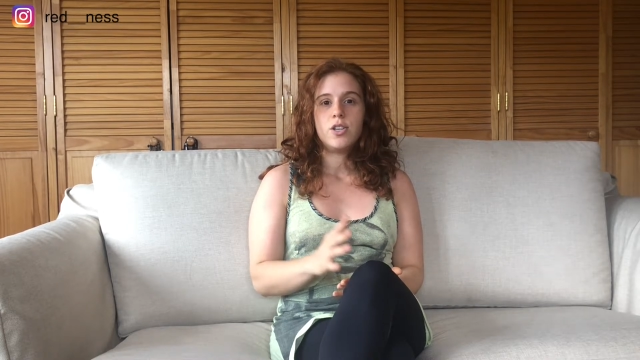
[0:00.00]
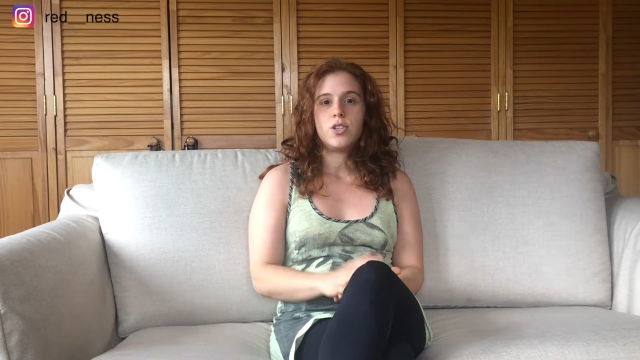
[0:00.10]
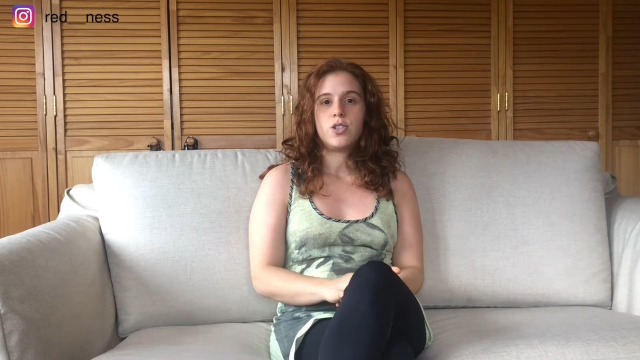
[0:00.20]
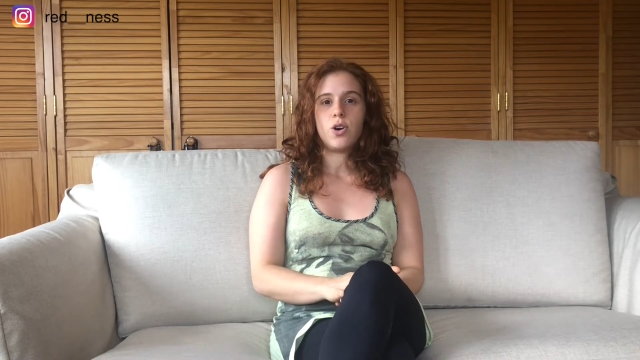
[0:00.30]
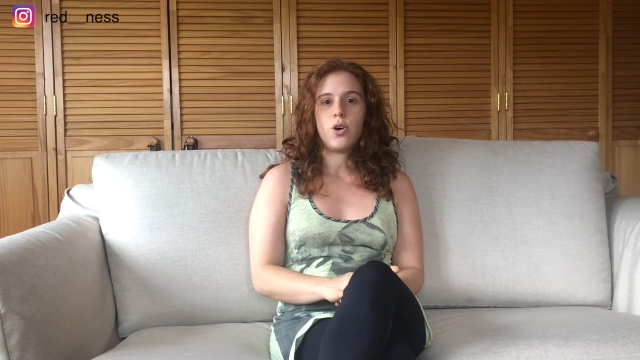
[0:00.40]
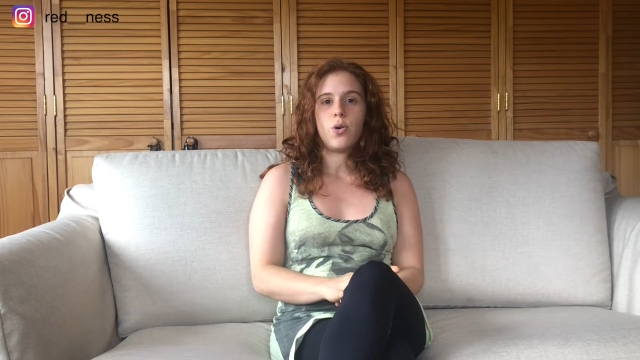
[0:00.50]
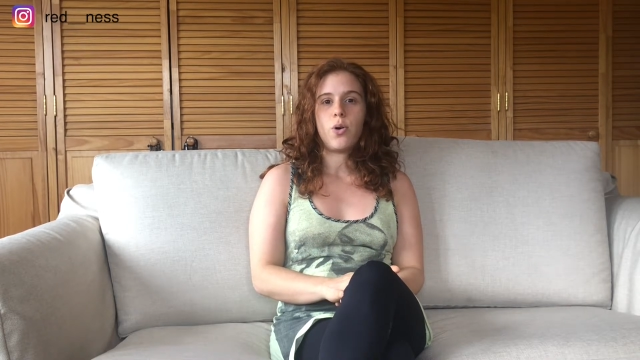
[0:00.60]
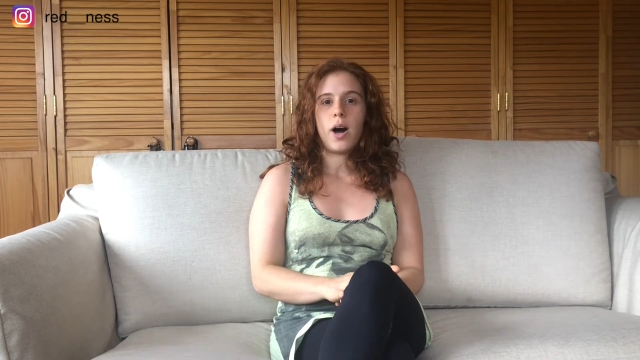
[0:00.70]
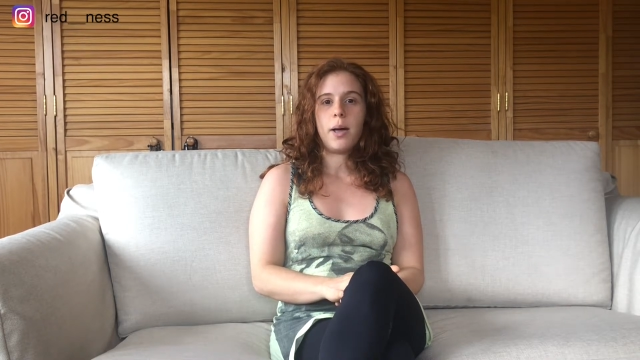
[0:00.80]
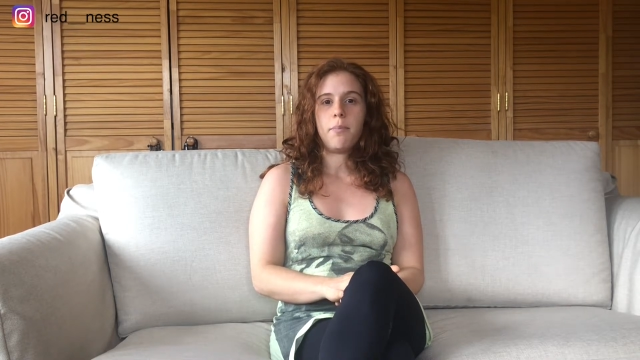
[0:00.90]

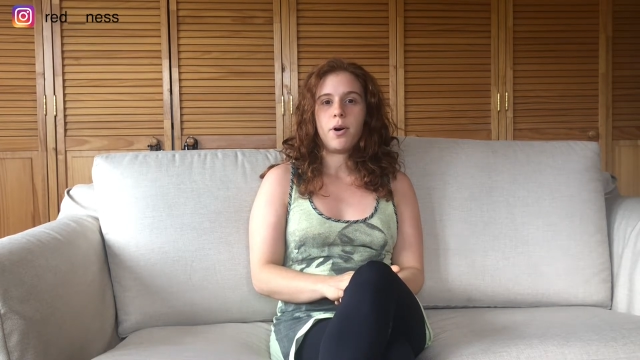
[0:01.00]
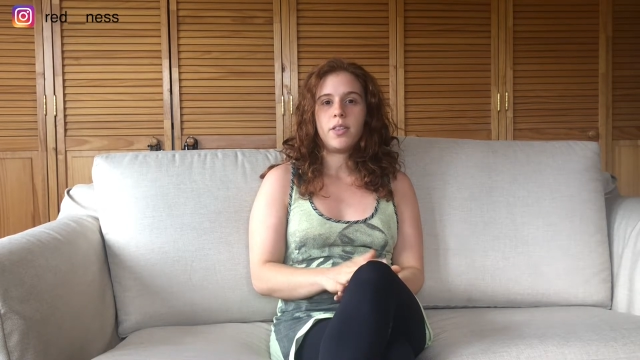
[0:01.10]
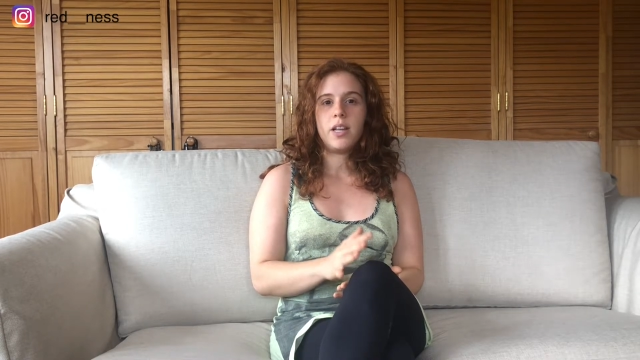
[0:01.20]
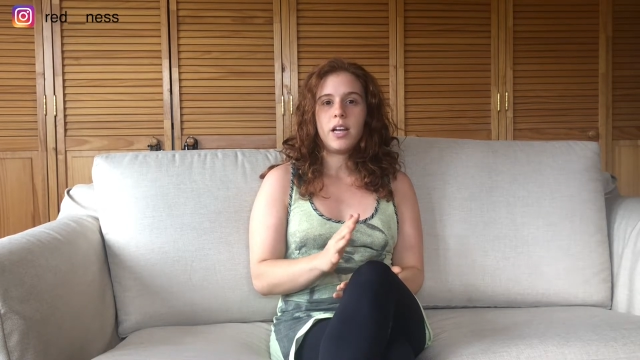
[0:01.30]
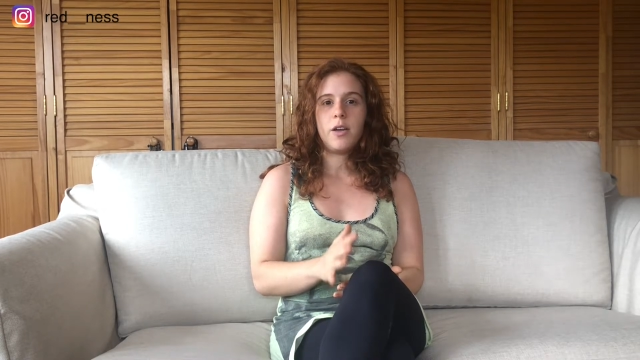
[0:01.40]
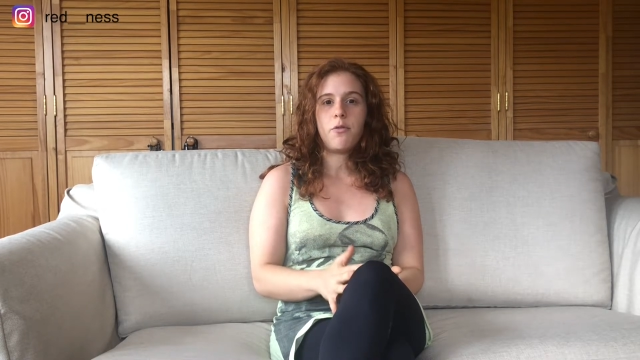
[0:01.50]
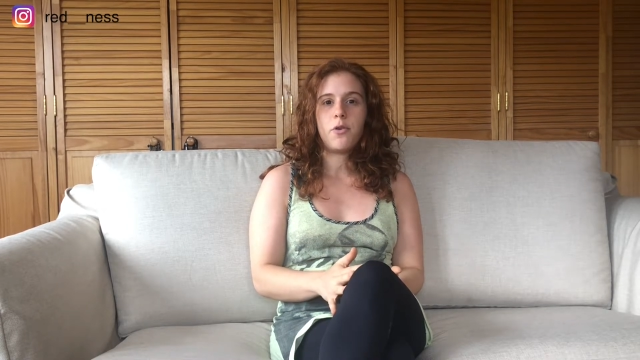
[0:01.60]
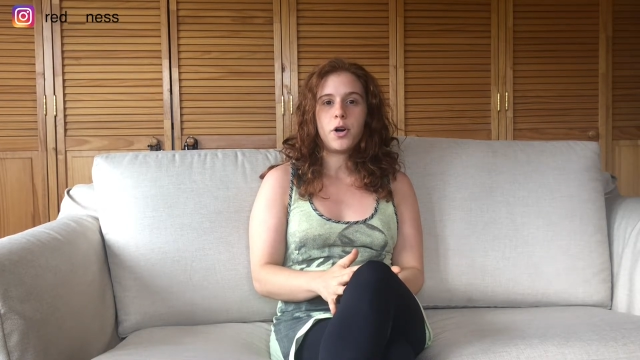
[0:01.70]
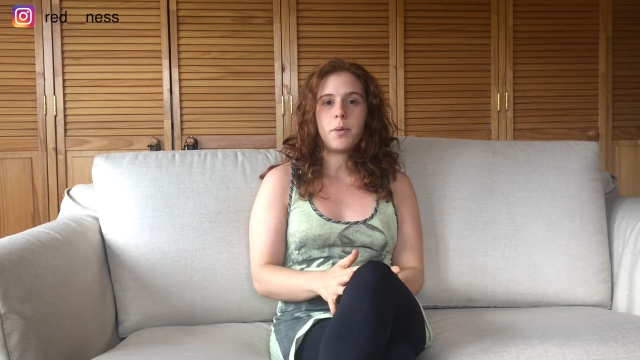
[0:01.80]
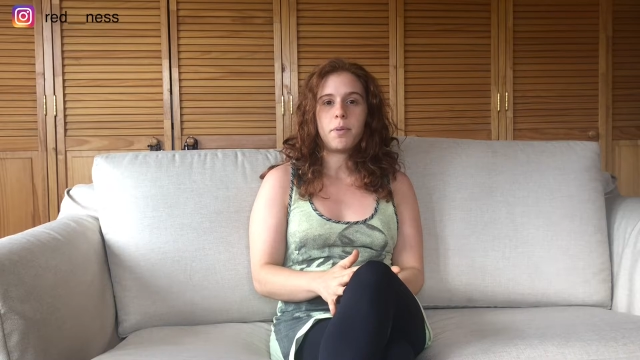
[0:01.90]
So I bought the
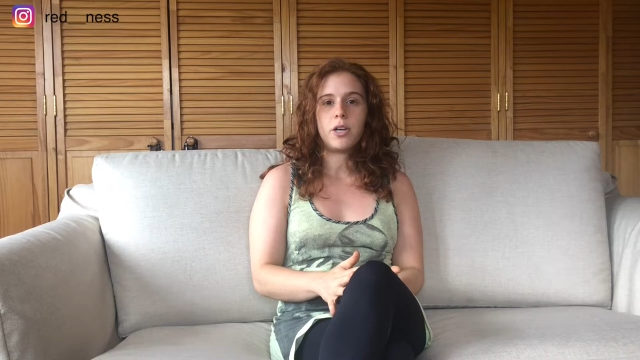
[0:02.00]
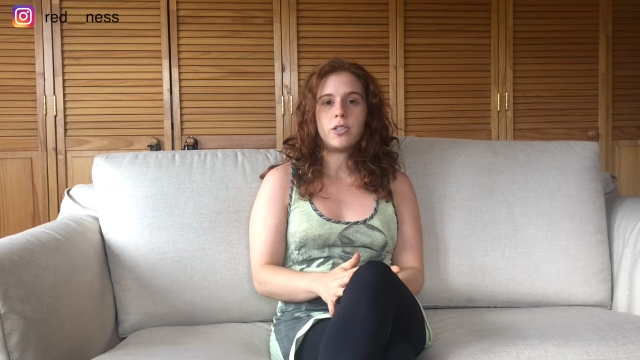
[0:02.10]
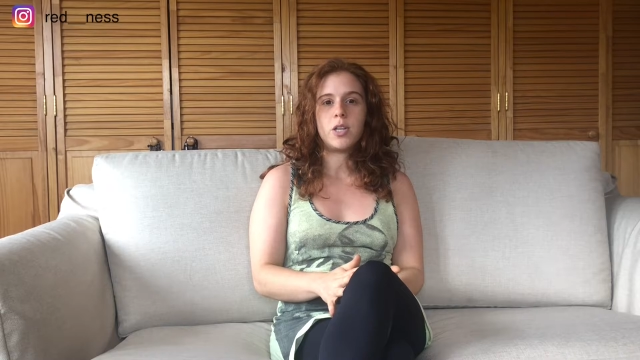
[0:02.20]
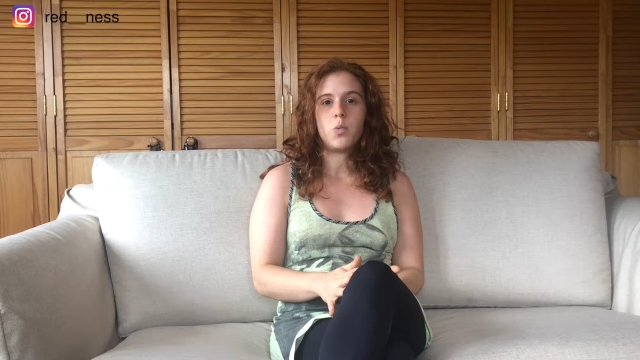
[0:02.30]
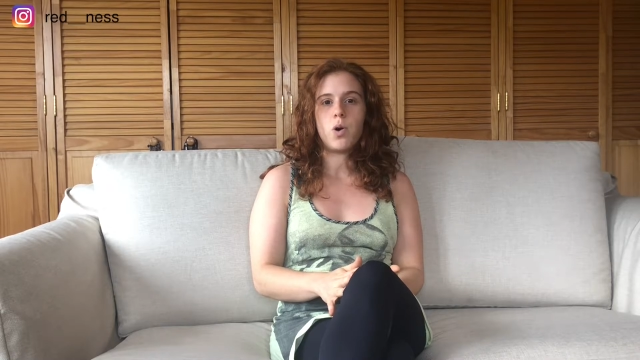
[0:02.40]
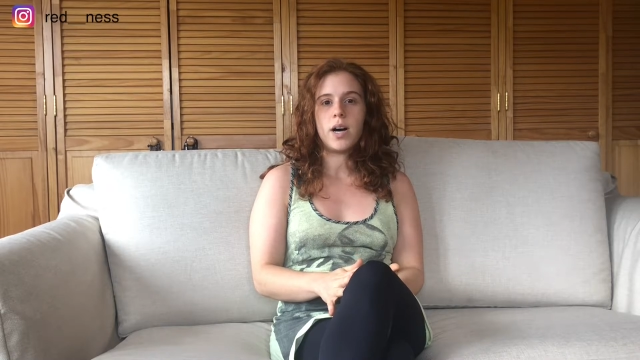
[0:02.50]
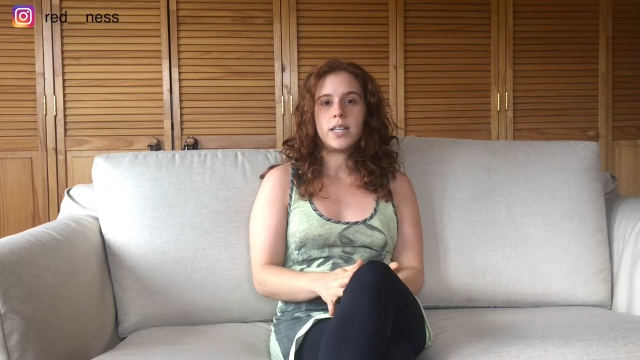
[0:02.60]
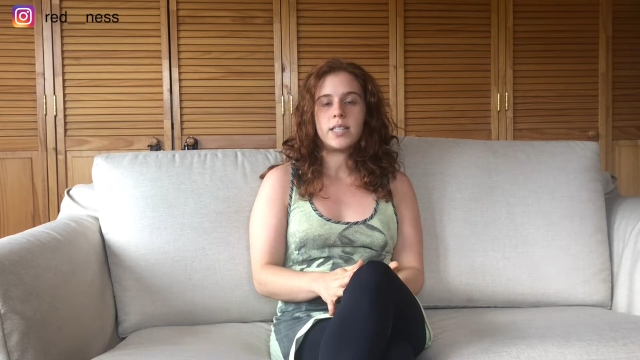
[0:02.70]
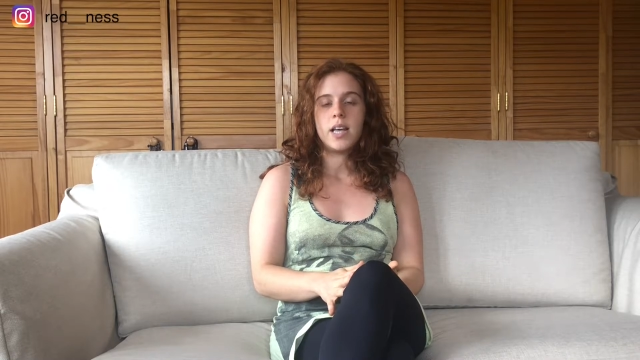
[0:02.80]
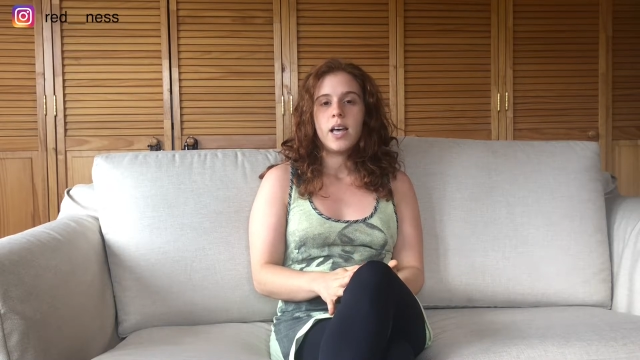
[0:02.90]
Liforme because it
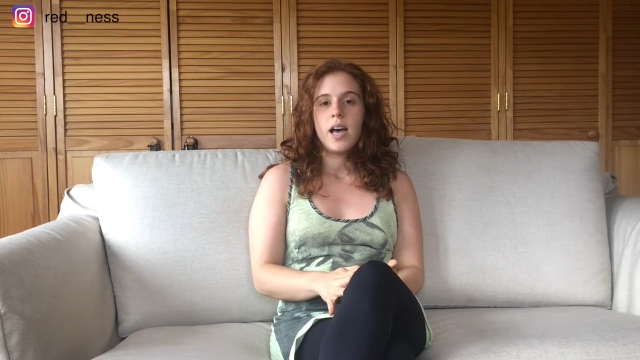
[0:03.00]
was